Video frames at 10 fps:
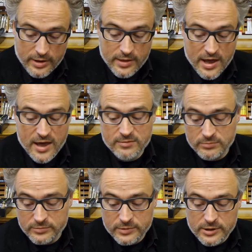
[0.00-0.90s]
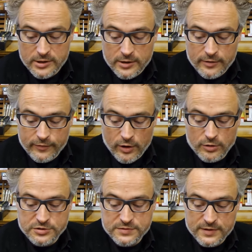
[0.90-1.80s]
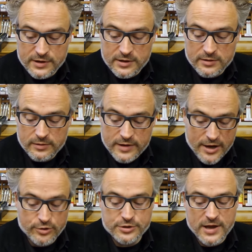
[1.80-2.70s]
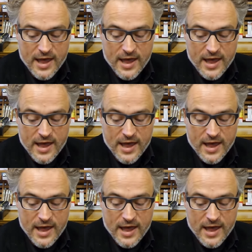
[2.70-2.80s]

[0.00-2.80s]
and then follows the letters